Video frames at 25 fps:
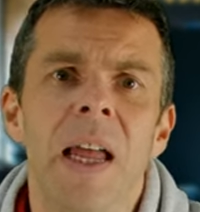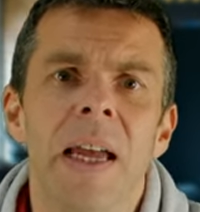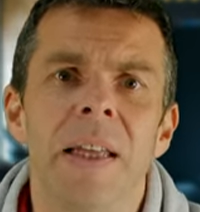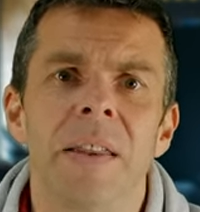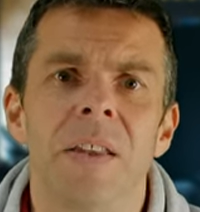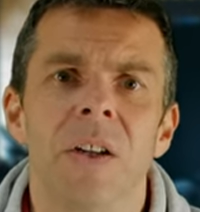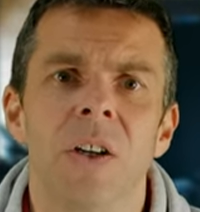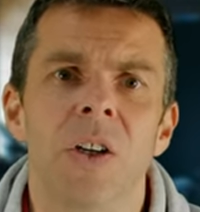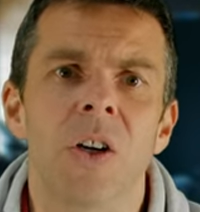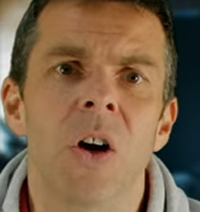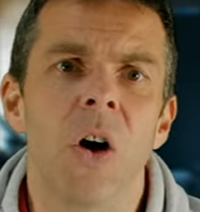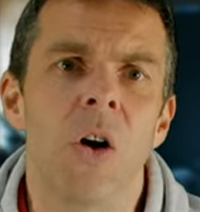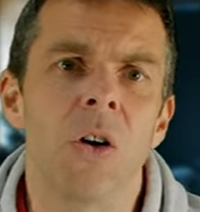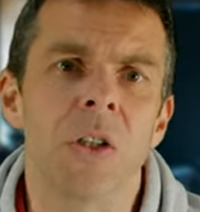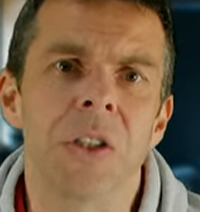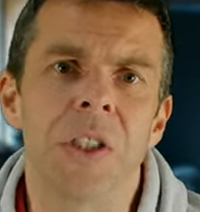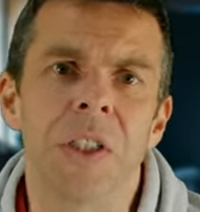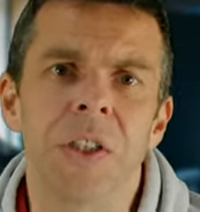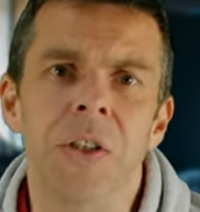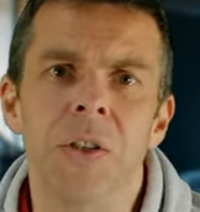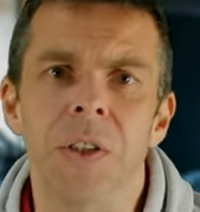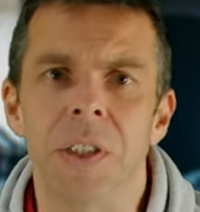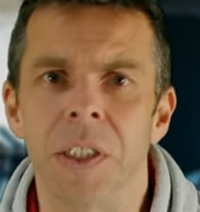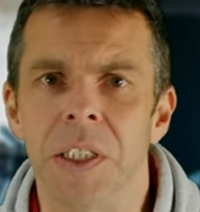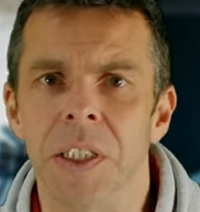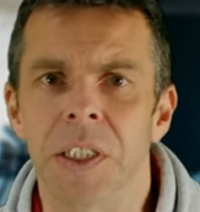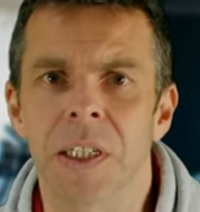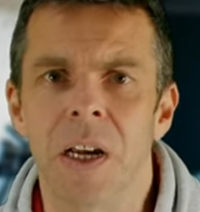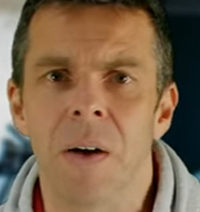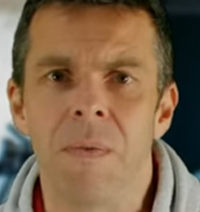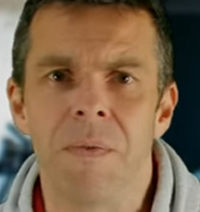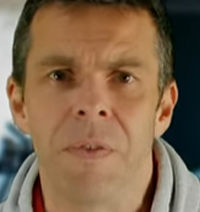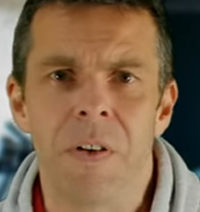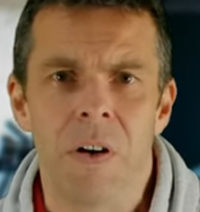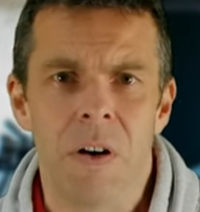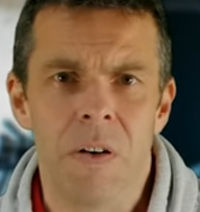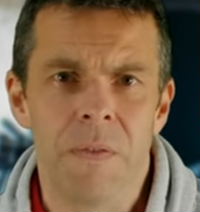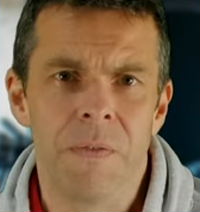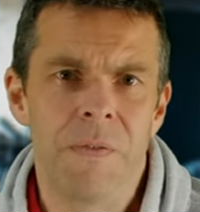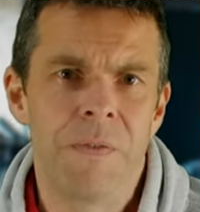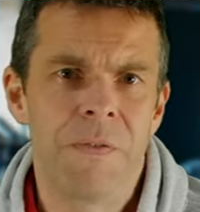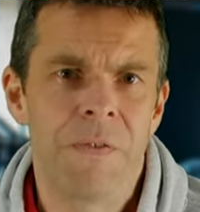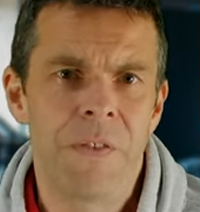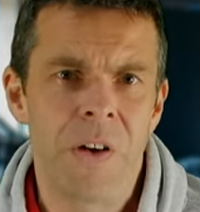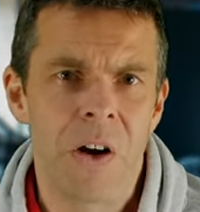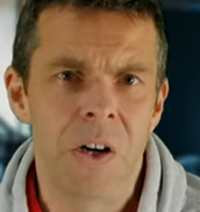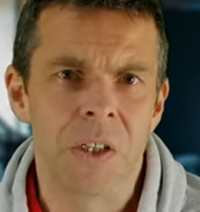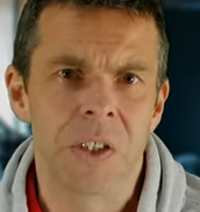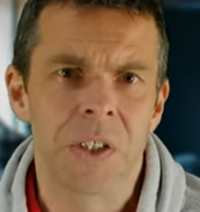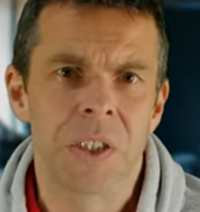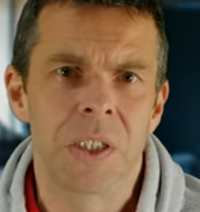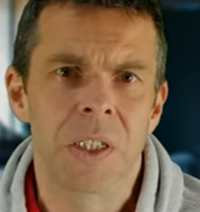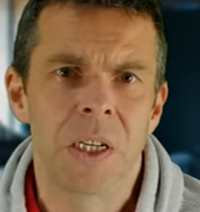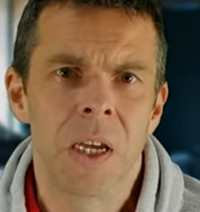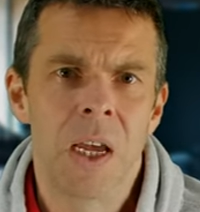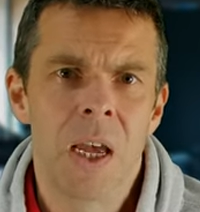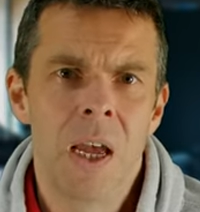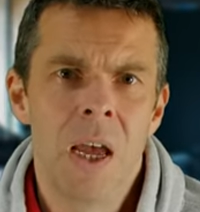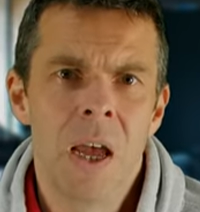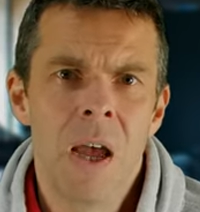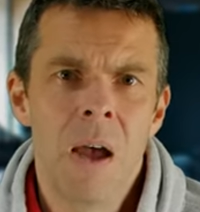like they're causing you discomfort at first,